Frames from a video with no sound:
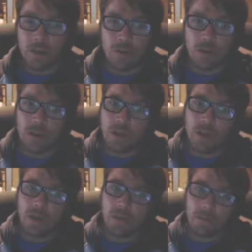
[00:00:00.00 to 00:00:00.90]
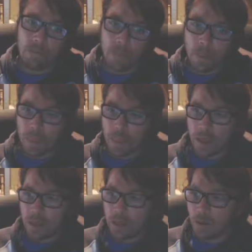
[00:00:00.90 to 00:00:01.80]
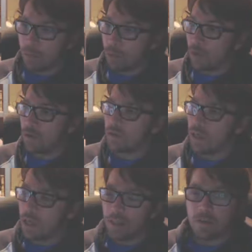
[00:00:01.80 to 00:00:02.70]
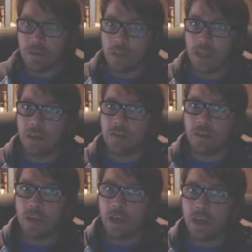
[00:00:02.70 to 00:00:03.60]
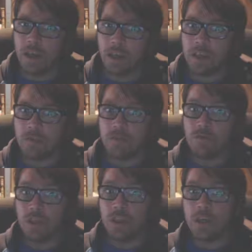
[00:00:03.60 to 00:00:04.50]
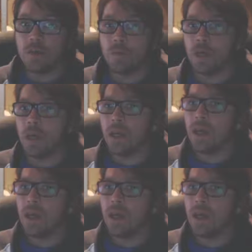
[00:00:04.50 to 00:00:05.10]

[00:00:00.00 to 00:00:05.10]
you're going to boot into Linux on that. And I think that's a really good way